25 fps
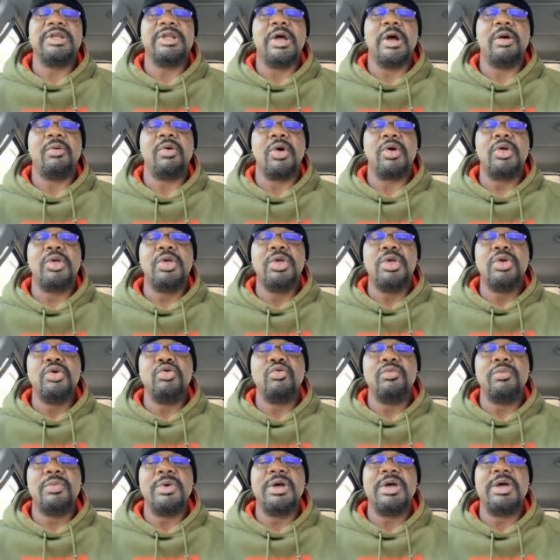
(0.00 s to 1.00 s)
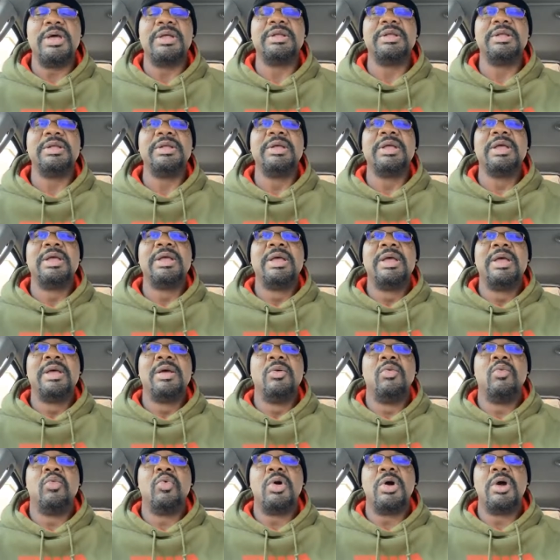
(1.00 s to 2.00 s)
in our human
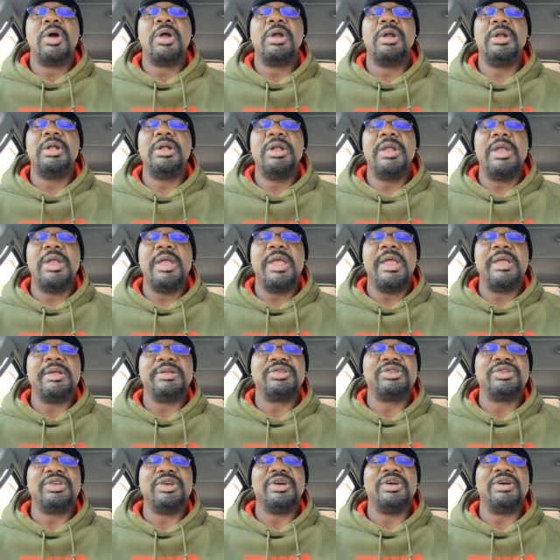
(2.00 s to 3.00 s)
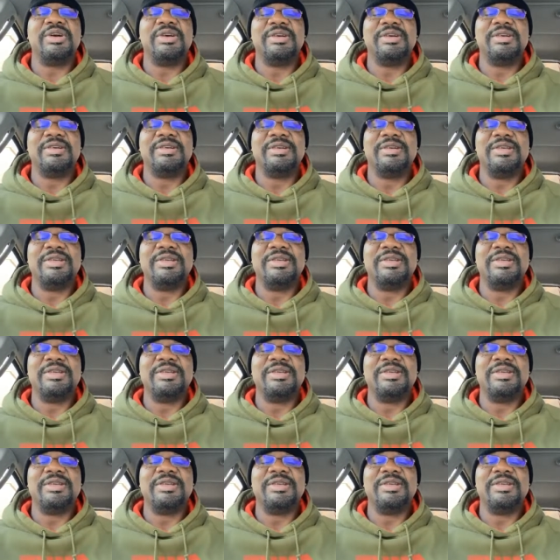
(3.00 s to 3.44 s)
worldly nature,